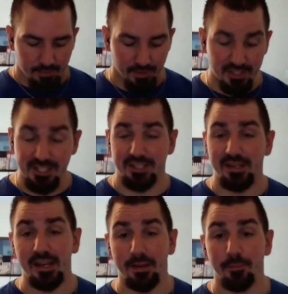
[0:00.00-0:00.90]
This is a
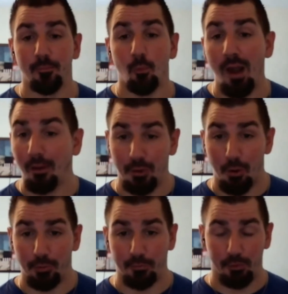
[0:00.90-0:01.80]
team well
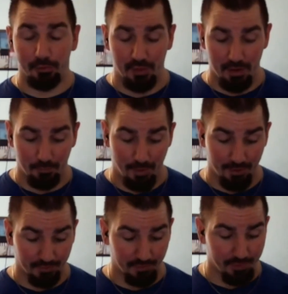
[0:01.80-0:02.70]
known for its
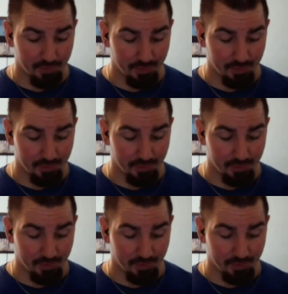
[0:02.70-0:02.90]
defense.